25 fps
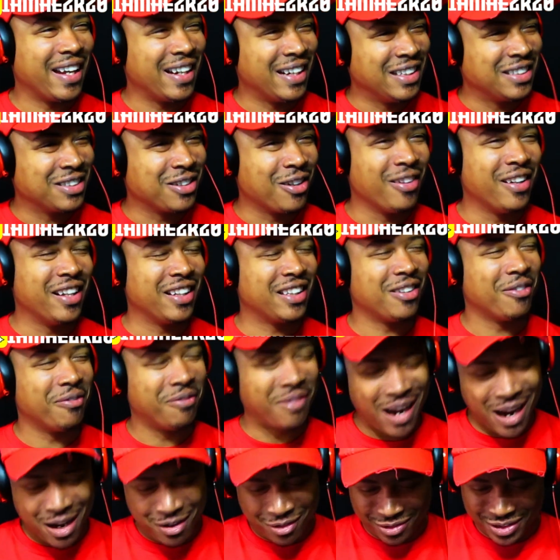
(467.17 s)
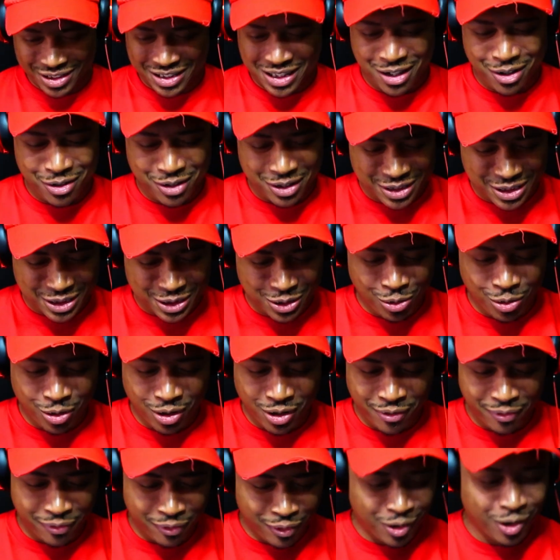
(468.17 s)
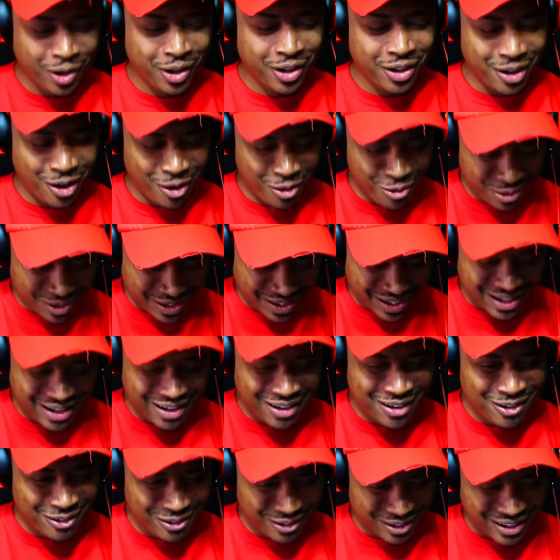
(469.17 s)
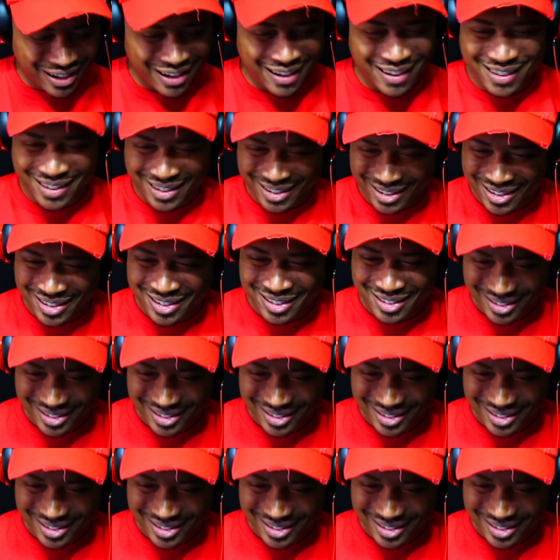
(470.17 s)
and he's gonna let the vinyl tell the story for it. Okay, okay.